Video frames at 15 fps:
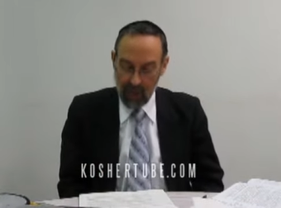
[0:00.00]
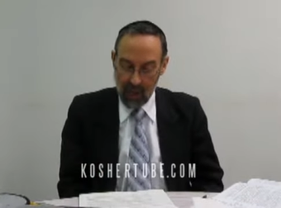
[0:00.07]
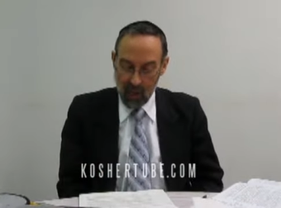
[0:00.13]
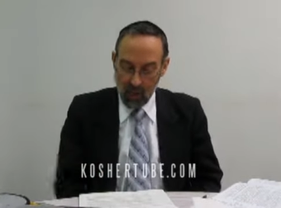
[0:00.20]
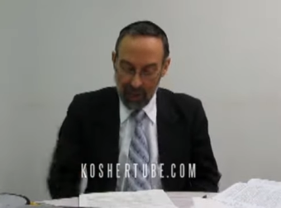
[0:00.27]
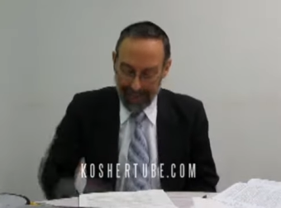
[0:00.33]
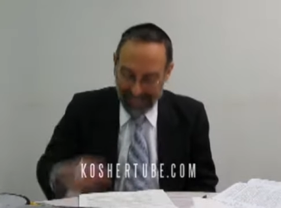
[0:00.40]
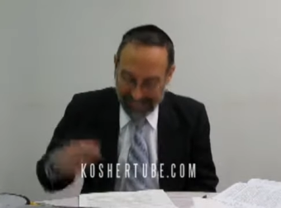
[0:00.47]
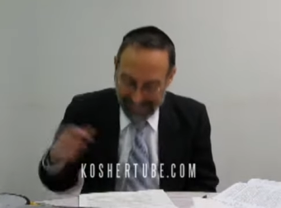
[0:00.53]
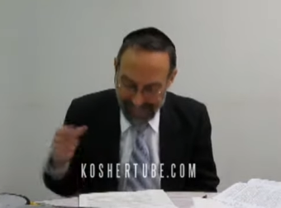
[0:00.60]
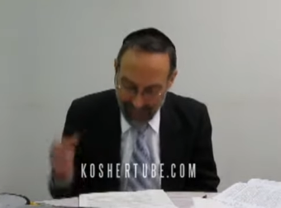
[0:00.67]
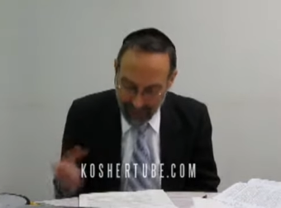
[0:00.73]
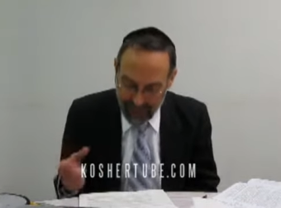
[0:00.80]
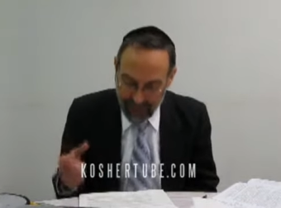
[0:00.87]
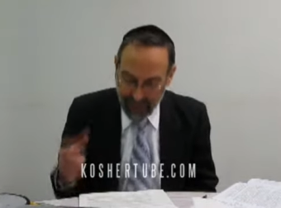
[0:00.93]
When the
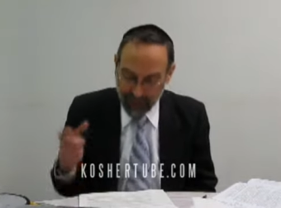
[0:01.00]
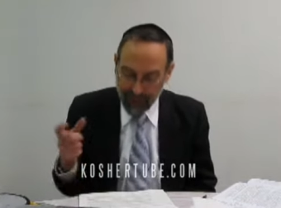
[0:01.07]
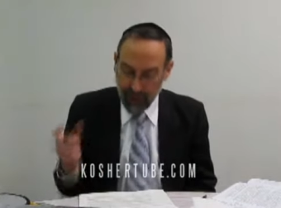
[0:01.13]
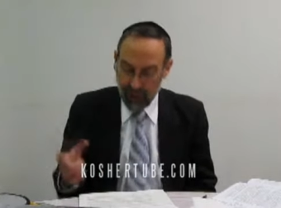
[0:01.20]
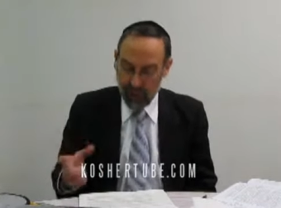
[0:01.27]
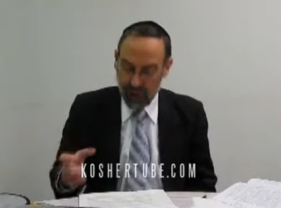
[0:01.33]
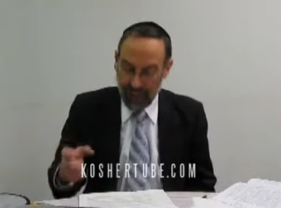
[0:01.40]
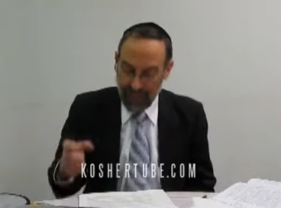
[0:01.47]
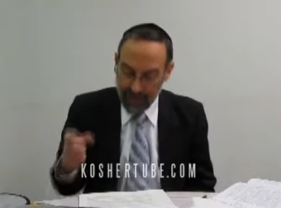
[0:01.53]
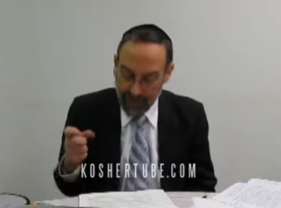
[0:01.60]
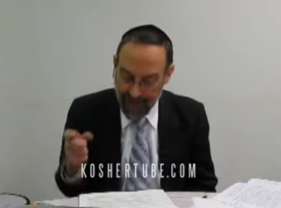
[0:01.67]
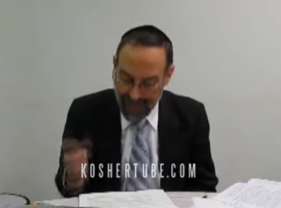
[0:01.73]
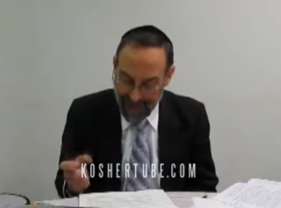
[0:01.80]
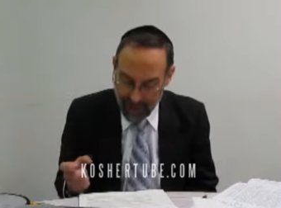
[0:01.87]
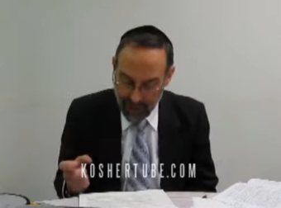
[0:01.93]
seventy Nefashos came
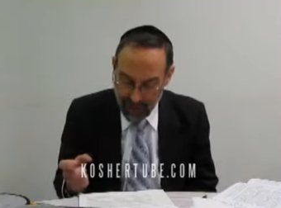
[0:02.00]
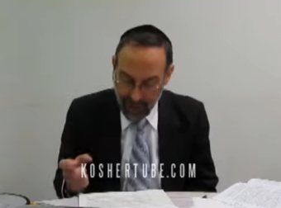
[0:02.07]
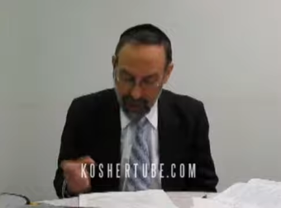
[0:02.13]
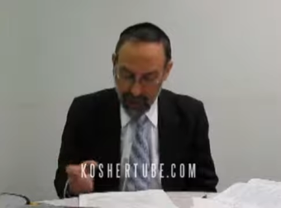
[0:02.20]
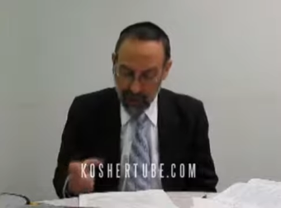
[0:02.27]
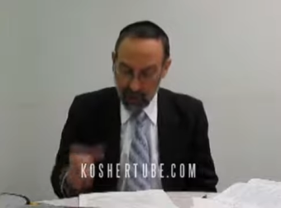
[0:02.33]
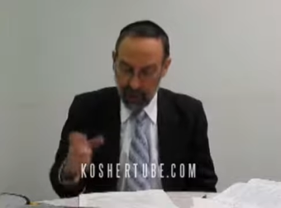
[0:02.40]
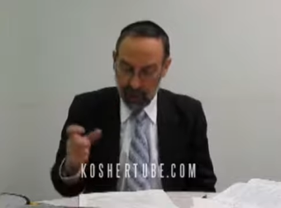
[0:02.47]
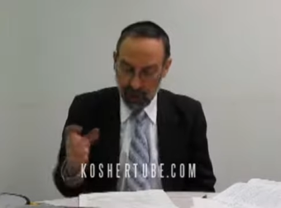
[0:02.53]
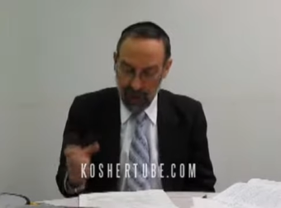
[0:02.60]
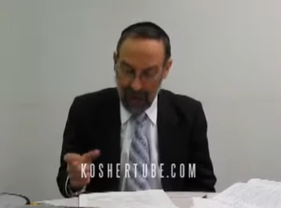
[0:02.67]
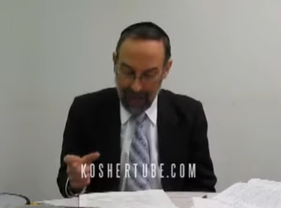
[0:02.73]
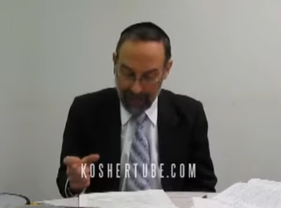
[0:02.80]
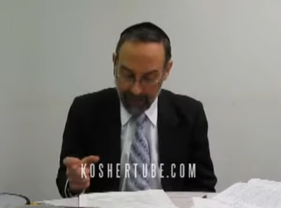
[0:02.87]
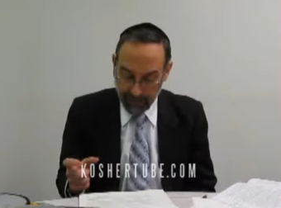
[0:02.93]
down to
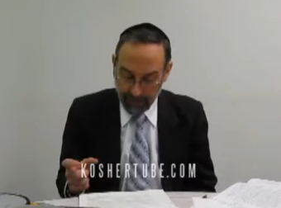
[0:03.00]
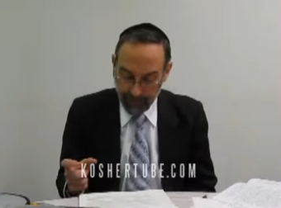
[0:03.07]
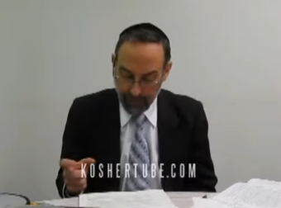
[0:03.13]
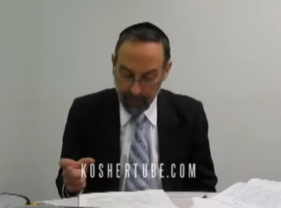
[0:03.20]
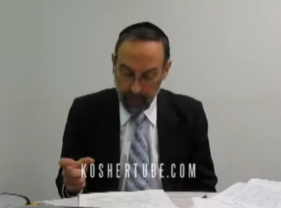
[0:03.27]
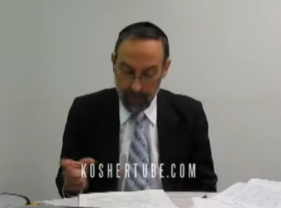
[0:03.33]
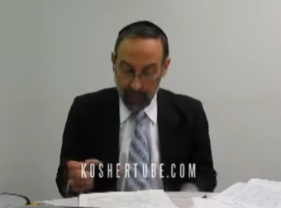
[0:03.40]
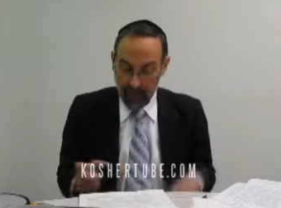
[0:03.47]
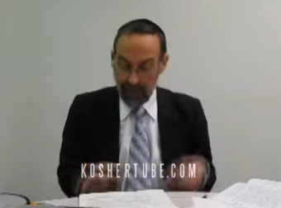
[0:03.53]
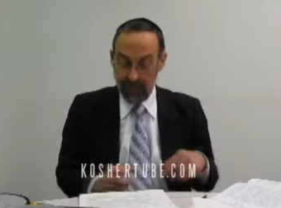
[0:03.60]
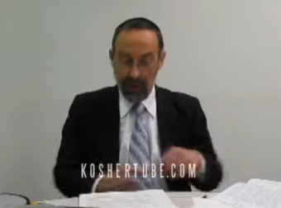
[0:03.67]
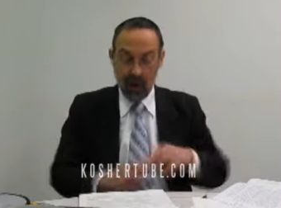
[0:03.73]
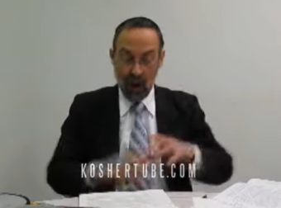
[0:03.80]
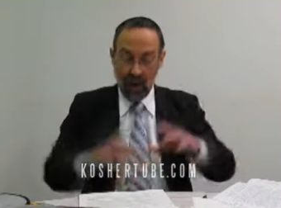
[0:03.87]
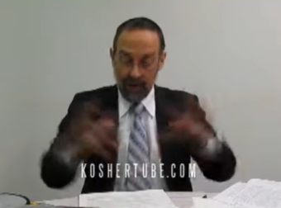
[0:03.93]
Mitzrayim, the
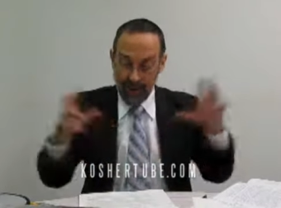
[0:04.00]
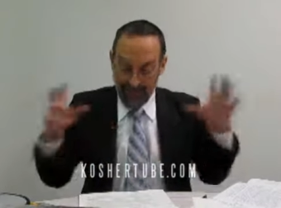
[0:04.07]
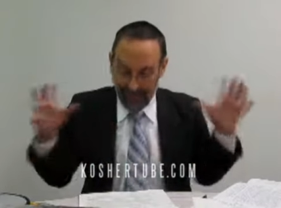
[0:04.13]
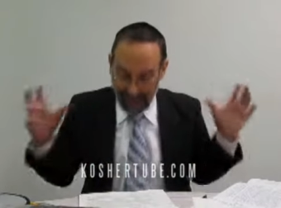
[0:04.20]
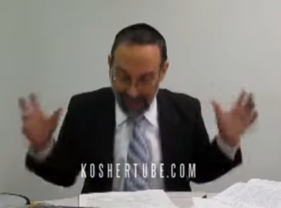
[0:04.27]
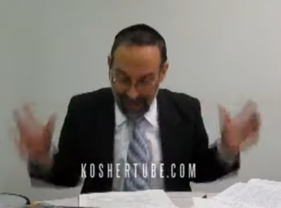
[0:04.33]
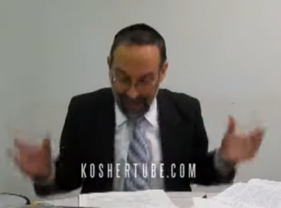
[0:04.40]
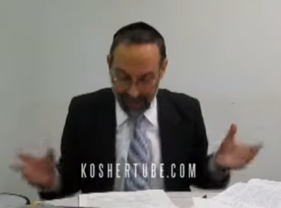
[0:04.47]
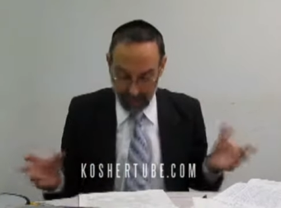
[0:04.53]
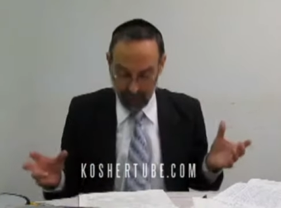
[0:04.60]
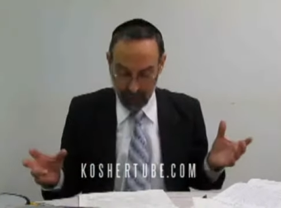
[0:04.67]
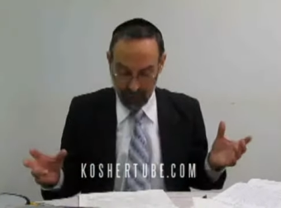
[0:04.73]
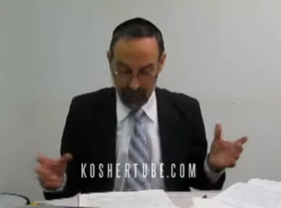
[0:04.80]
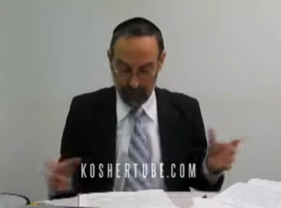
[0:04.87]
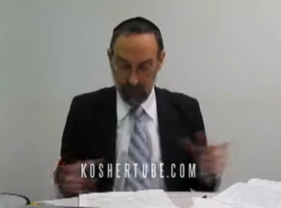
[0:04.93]
entire Beis
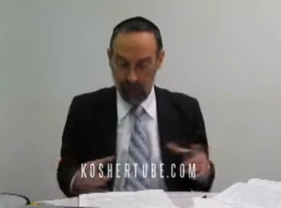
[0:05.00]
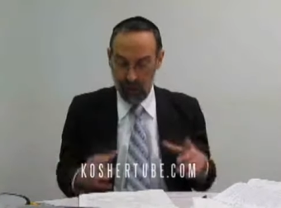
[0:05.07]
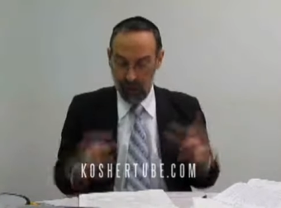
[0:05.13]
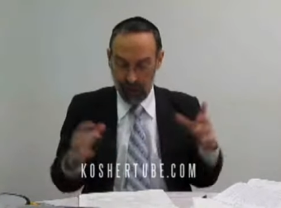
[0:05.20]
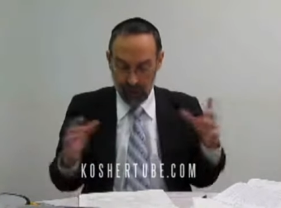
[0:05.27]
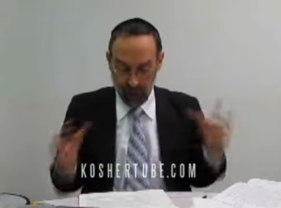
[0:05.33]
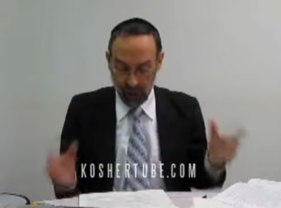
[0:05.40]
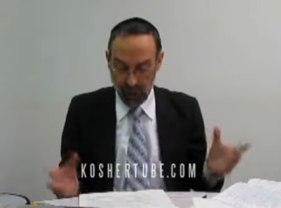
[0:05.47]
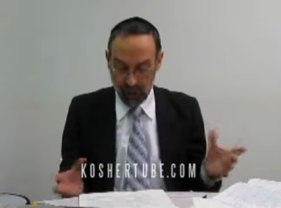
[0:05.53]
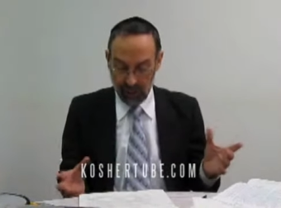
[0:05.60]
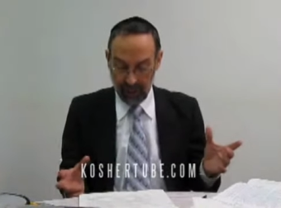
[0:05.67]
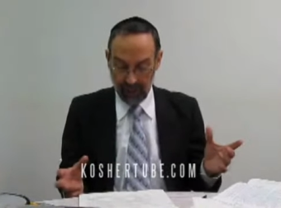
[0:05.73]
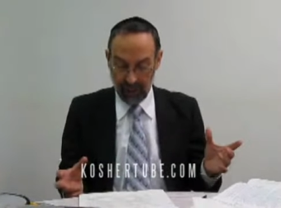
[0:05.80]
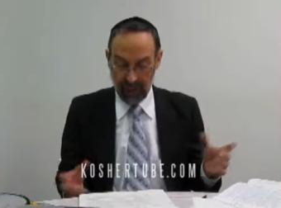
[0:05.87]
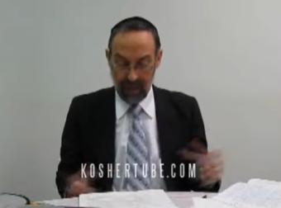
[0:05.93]
Yaakov with all the
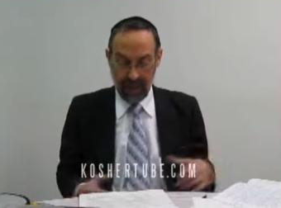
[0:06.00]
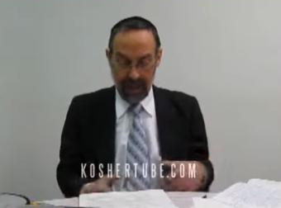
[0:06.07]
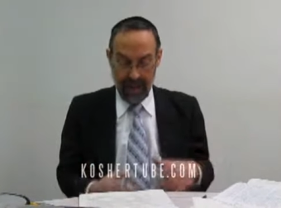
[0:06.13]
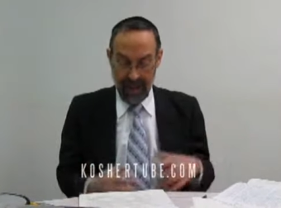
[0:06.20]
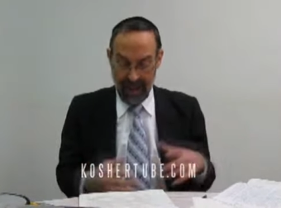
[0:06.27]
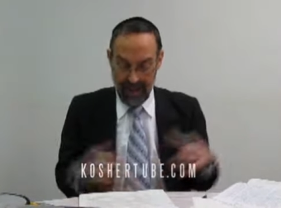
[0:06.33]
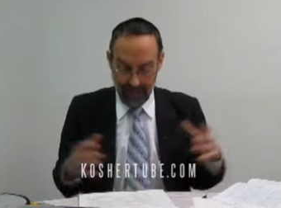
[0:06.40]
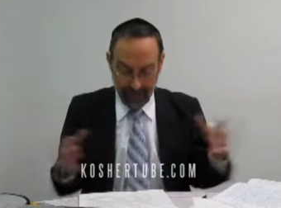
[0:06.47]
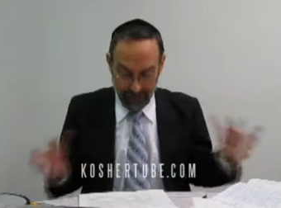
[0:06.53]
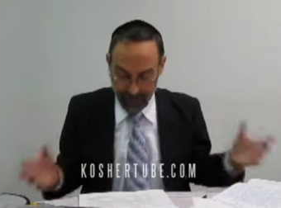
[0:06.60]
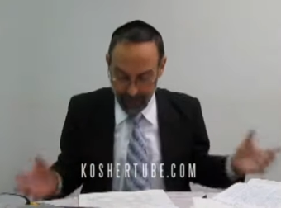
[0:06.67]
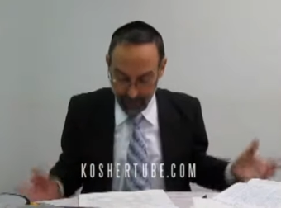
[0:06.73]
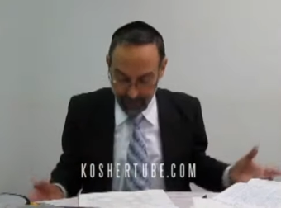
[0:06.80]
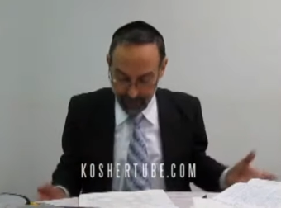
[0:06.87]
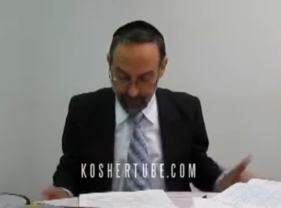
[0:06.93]
children and,
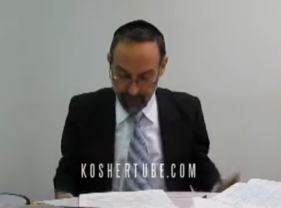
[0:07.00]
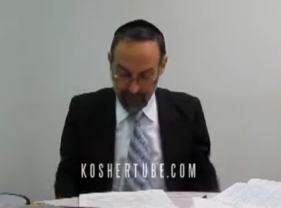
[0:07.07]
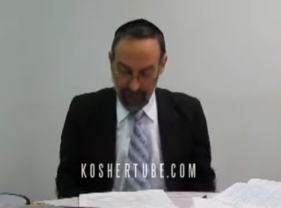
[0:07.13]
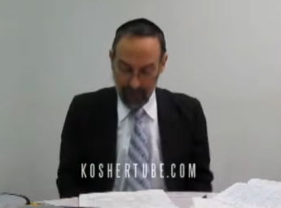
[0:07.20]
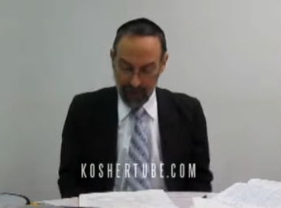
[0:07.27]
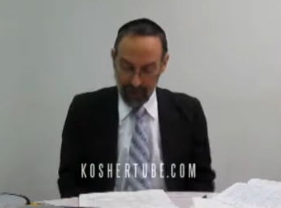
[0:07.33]
and the